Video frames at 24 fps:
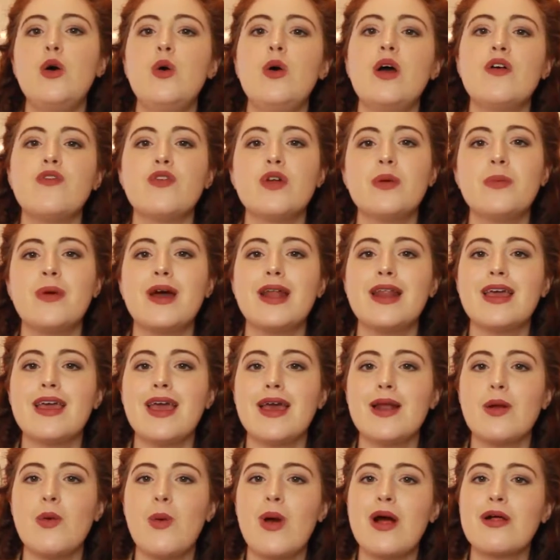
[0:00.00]
everybody
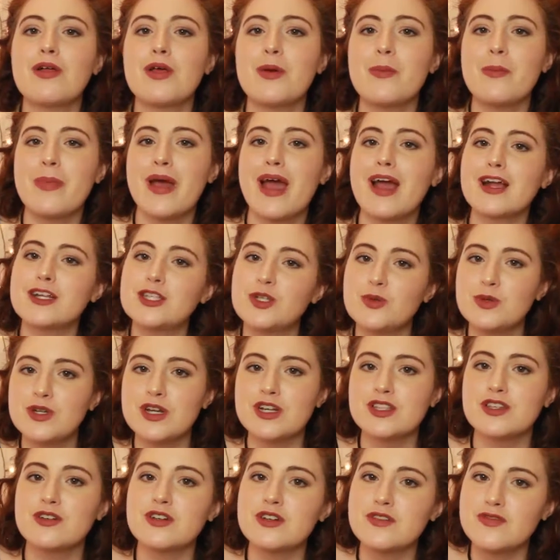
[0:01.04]
and welcome back to
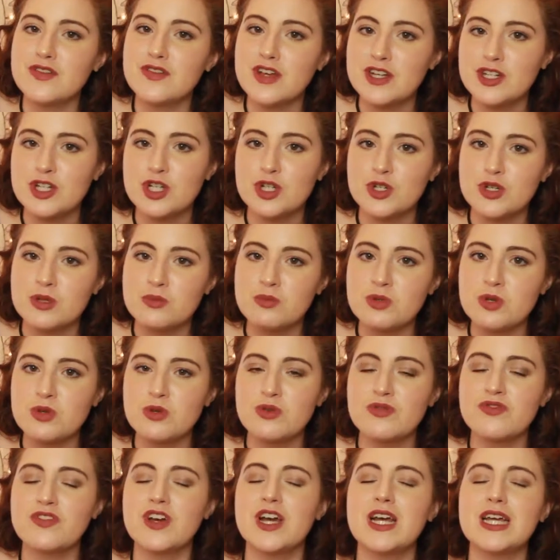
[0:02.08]
another adventure in
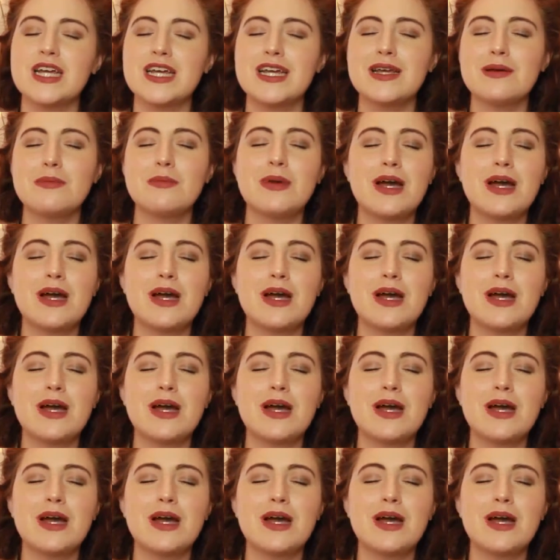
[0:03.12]
beautifying.